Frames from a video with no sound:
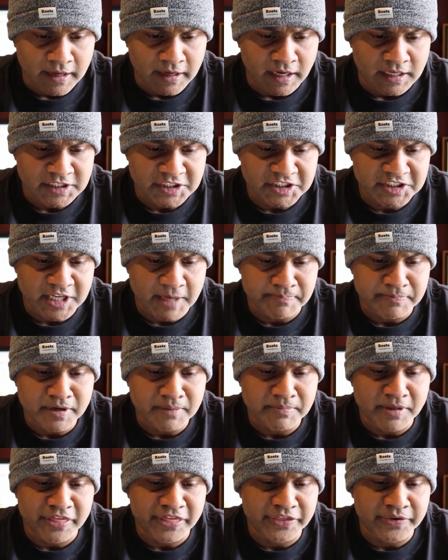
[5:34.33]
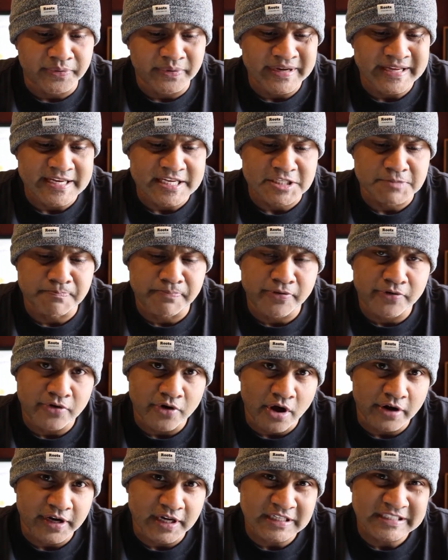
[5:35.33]
Step number three is
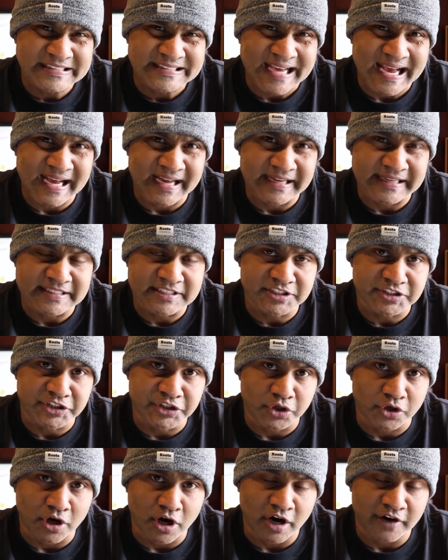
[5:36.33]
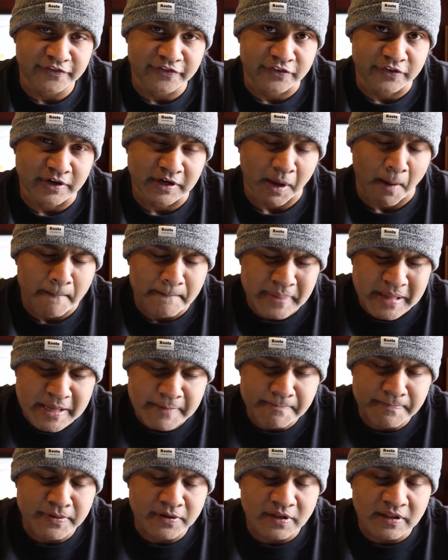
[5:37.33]
productize your offering.
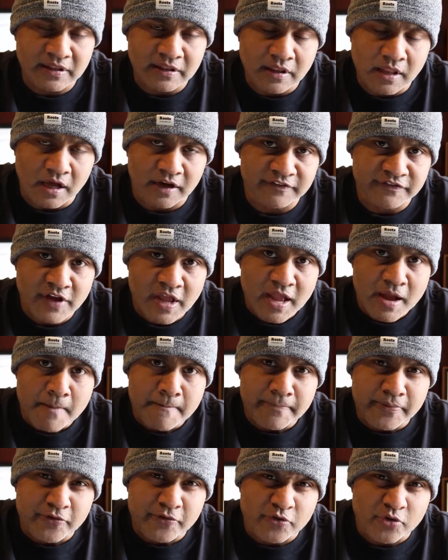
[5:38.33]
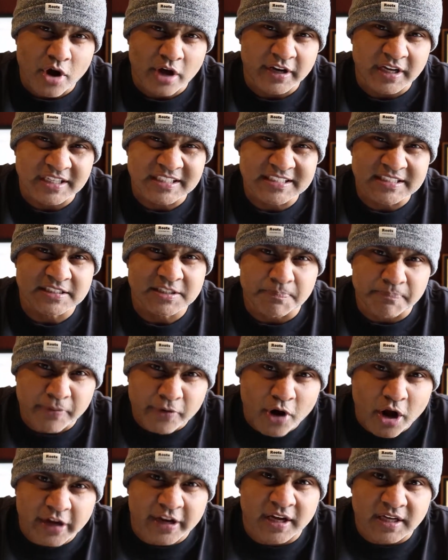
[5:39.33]
People love products
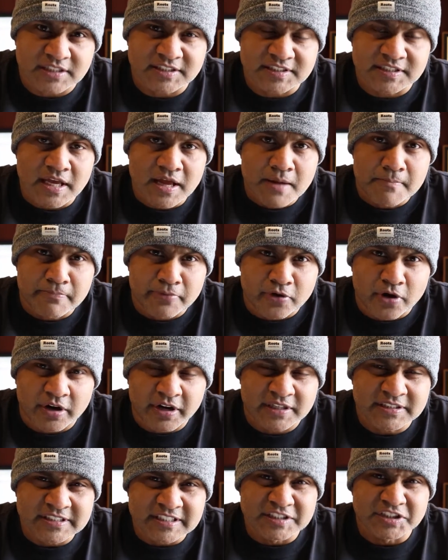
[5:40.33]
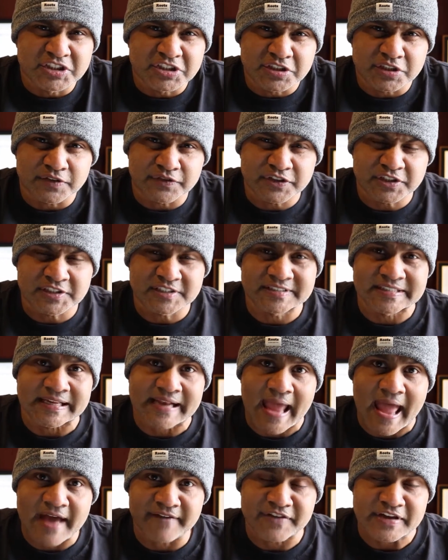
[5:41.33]
and services that
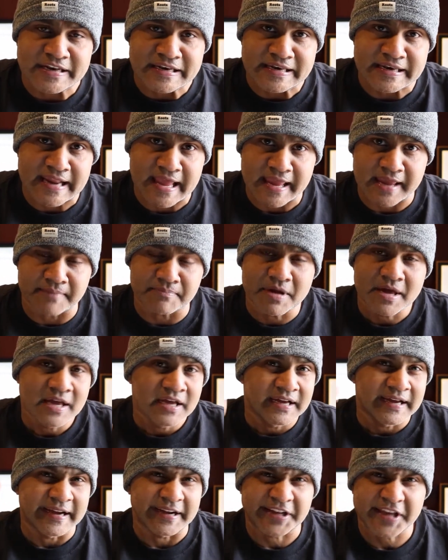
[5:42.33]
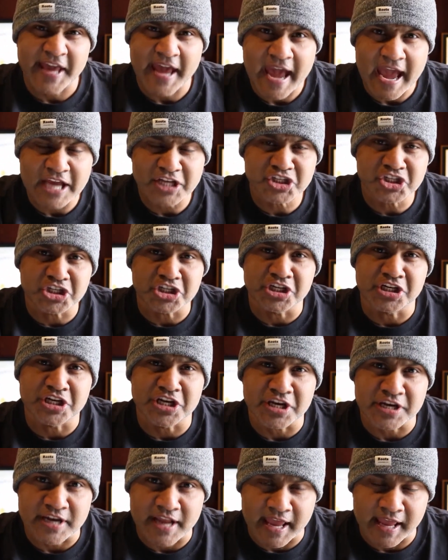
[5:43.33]
have a name, a catchy
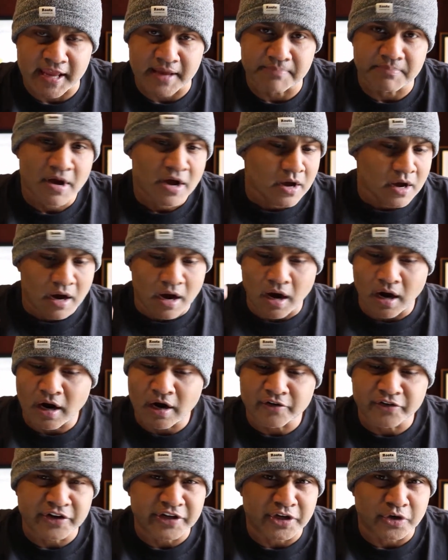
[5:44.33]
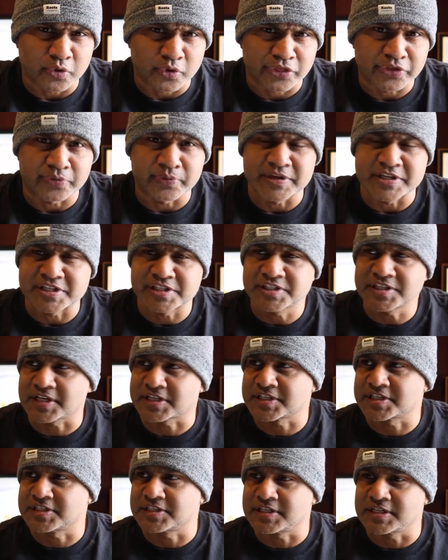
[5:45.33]
name. REO
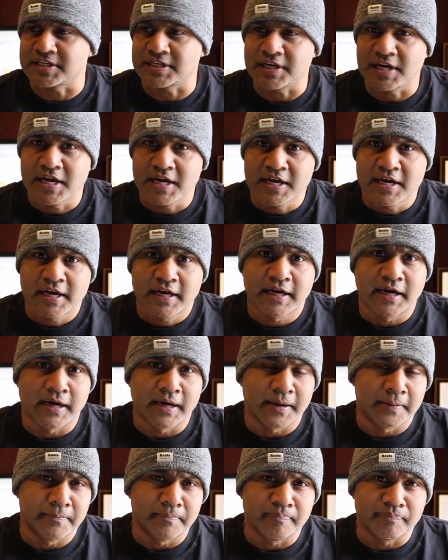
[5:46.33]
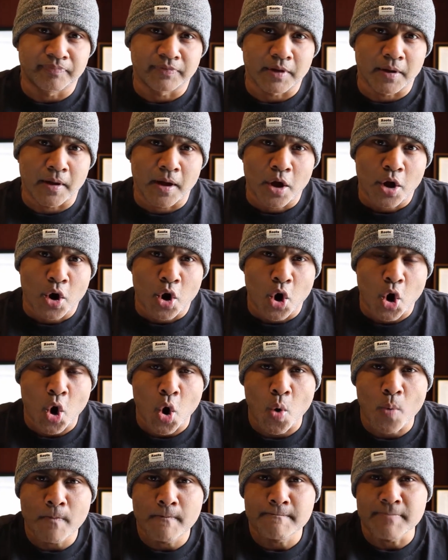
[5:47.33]
360,
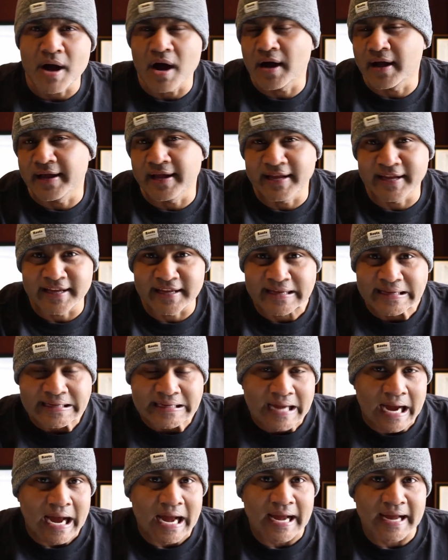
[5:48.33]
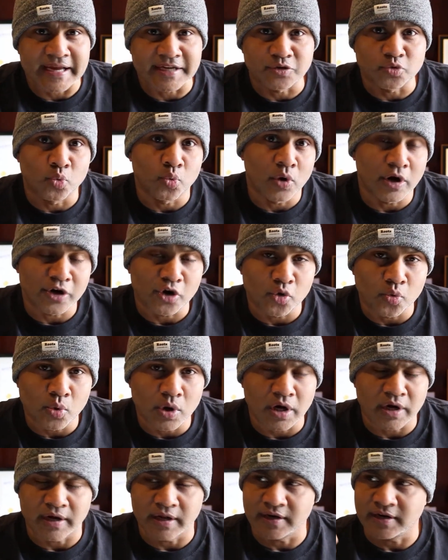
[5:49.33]
Home Buying Guide
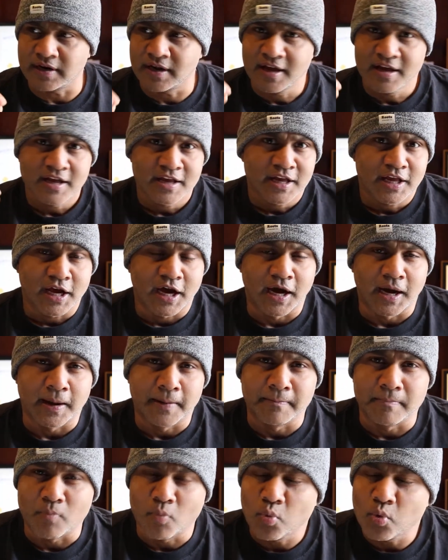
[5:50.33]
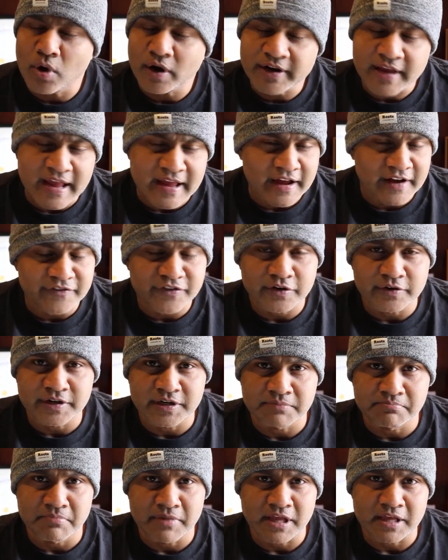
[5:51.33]
101, whatever
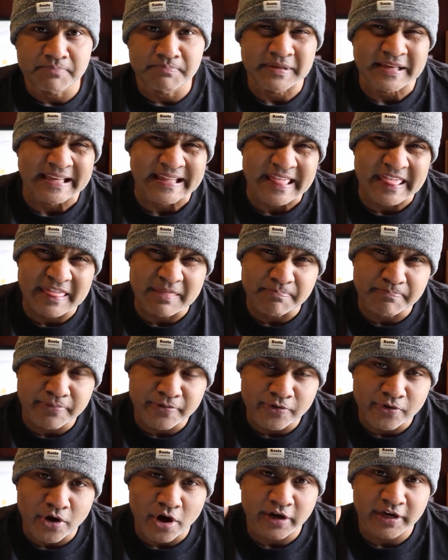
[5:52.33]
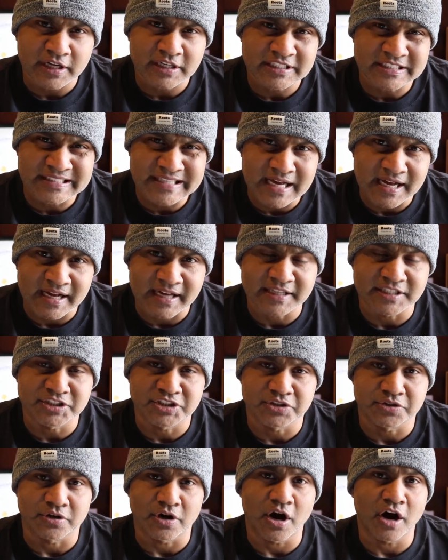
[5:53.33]
it may be.
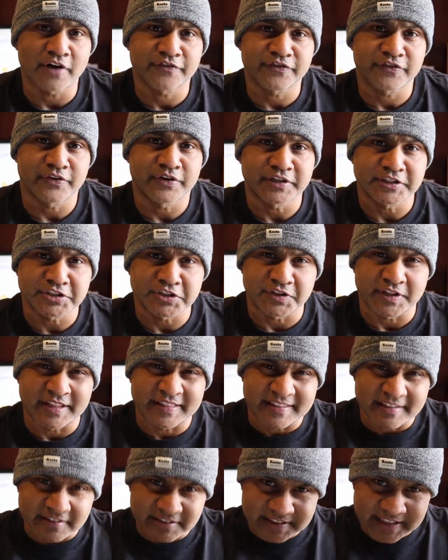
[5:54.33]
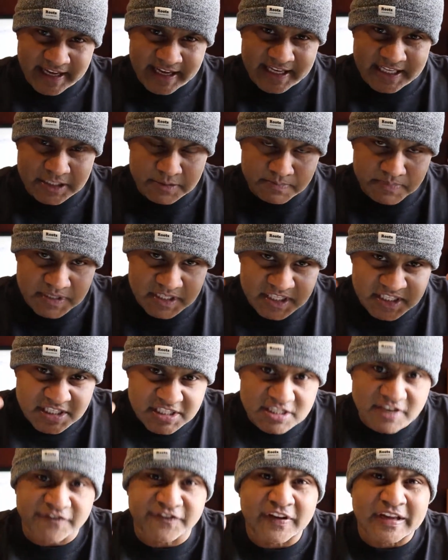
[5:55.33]
Productize your offering so that there's a
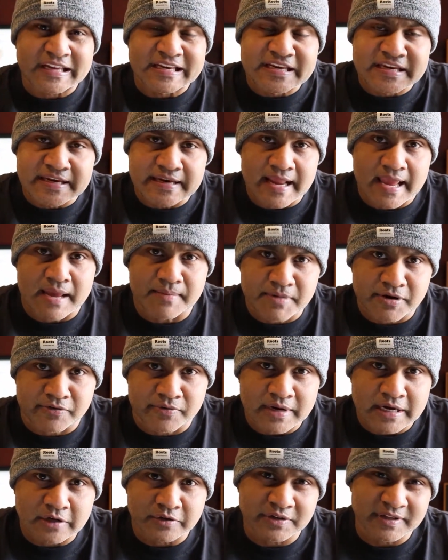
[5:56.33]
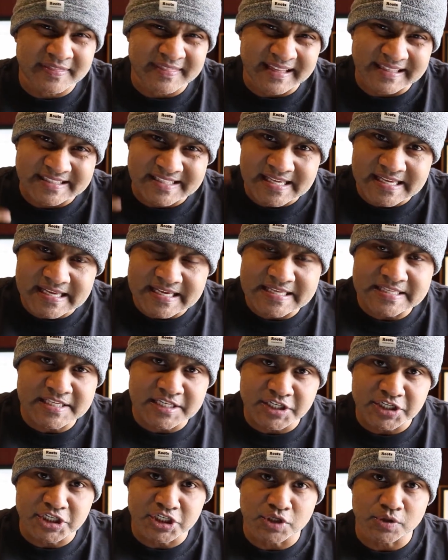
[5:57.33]
specific name around it that's
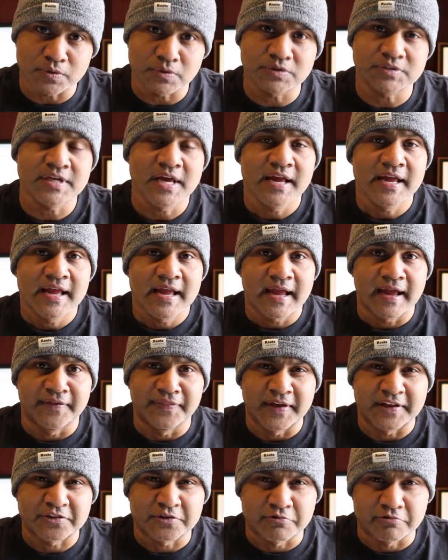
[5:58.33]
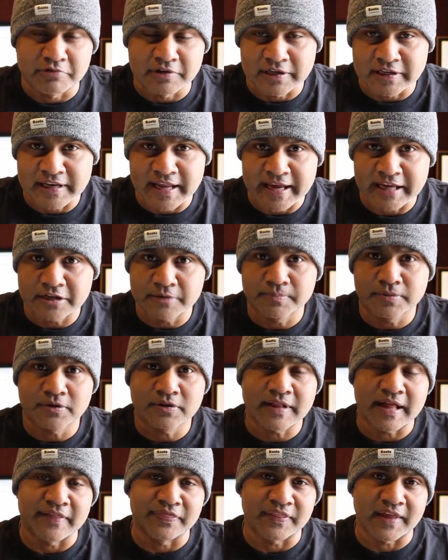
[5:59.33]
easy to use and that's
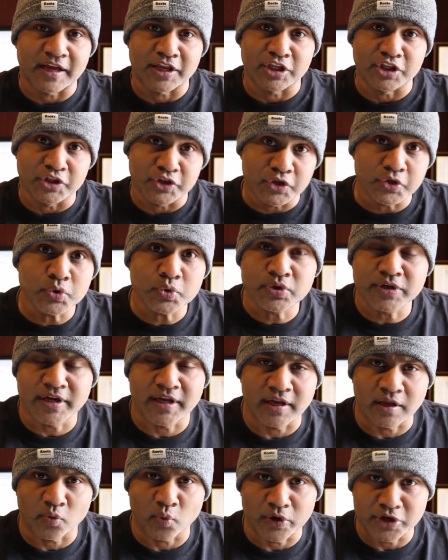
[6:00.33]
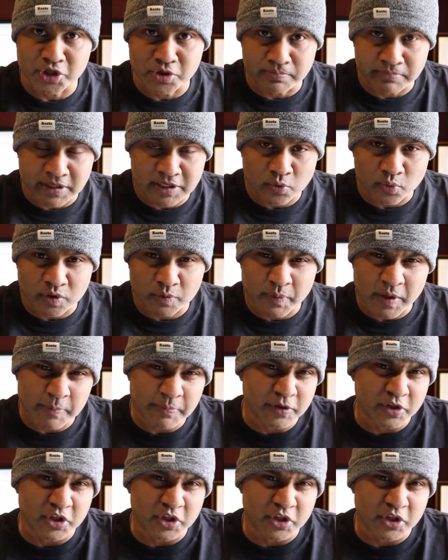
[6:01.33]
relatable, and that you can, when you meet with people,